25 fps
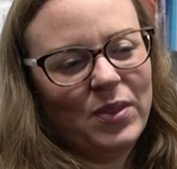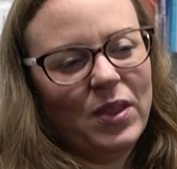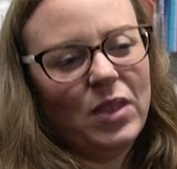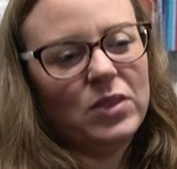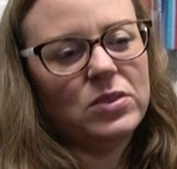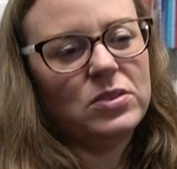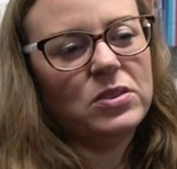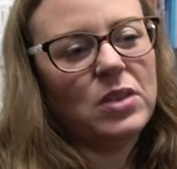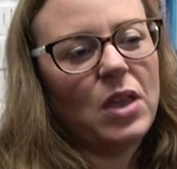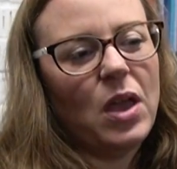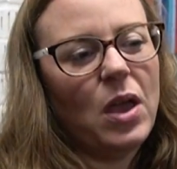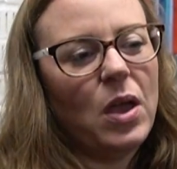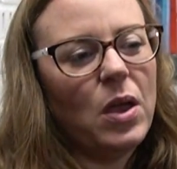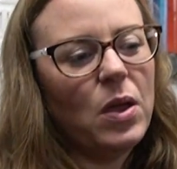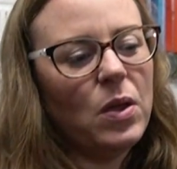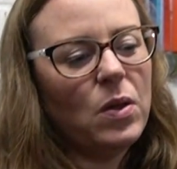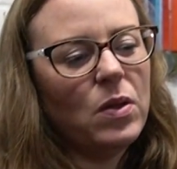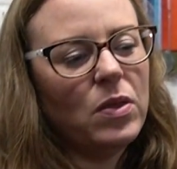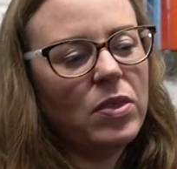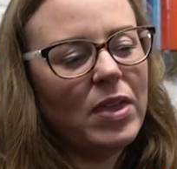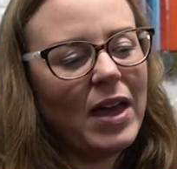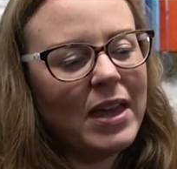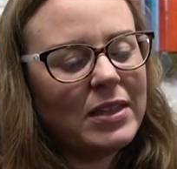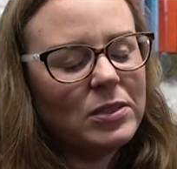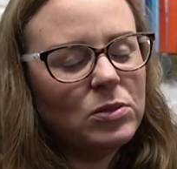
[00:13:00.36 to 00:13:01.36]
So
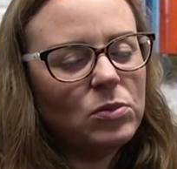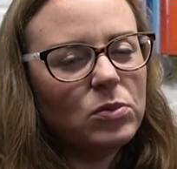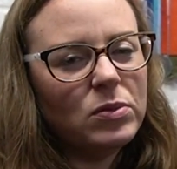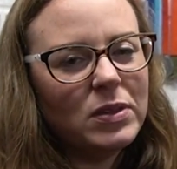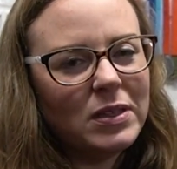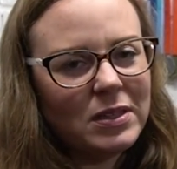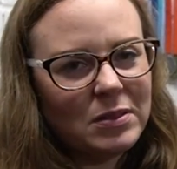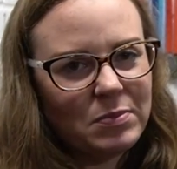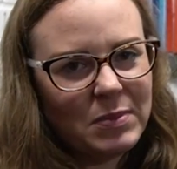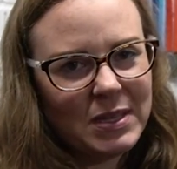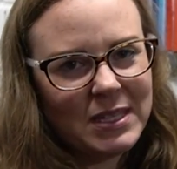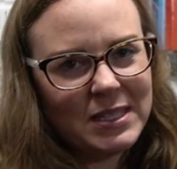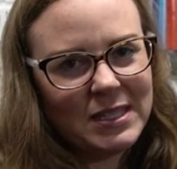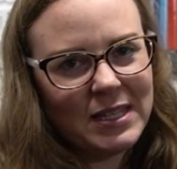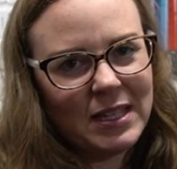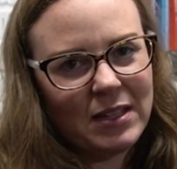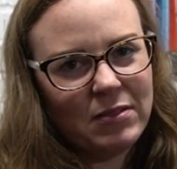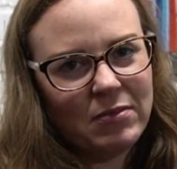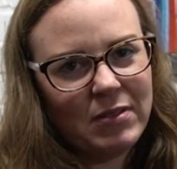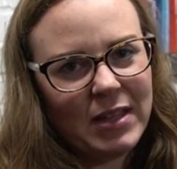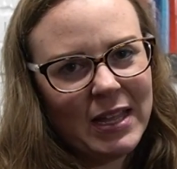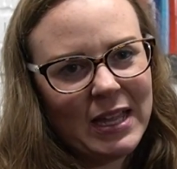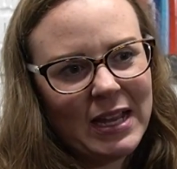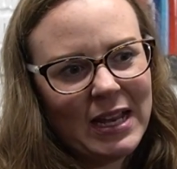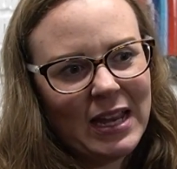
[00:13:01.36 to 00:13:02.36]
that's all that's missing
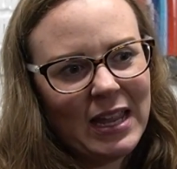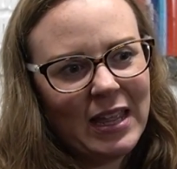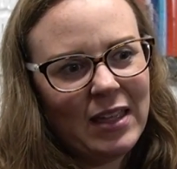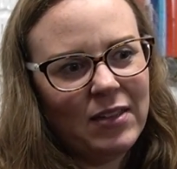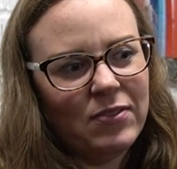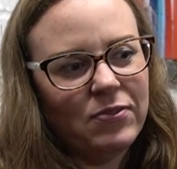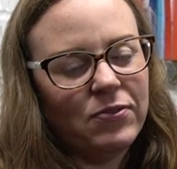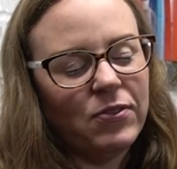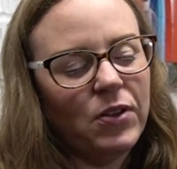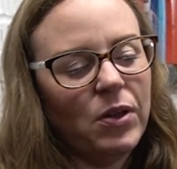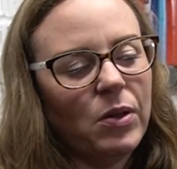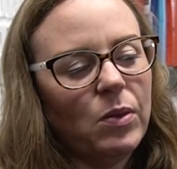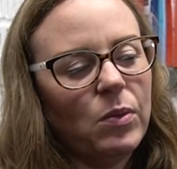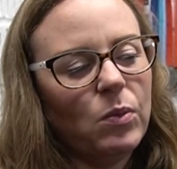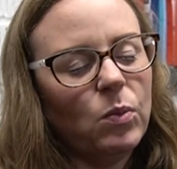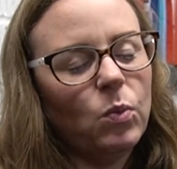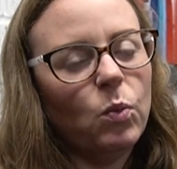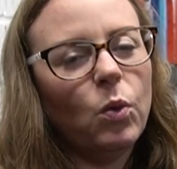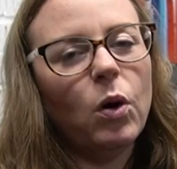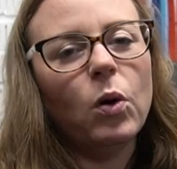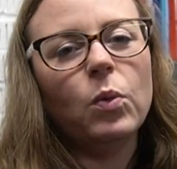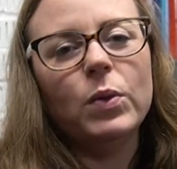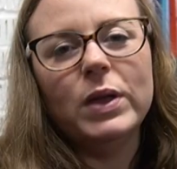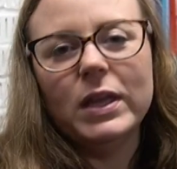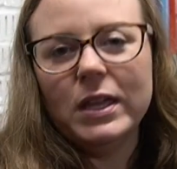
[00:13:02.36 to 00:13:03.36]
really from
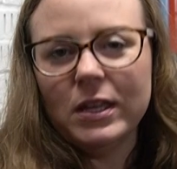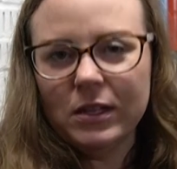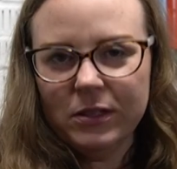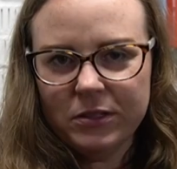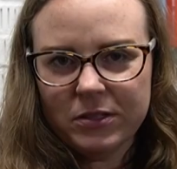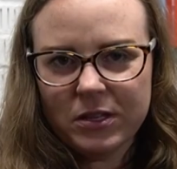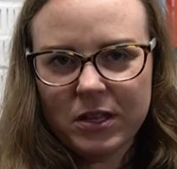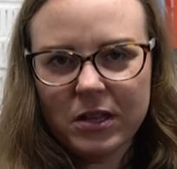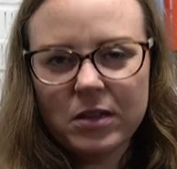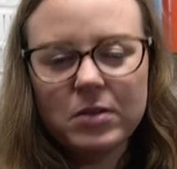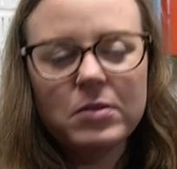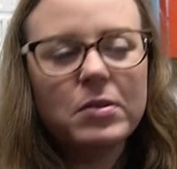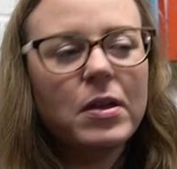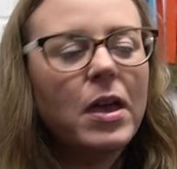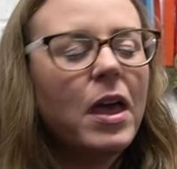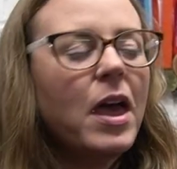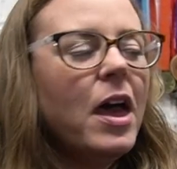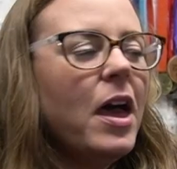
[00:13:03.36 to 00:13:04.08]
what we can do.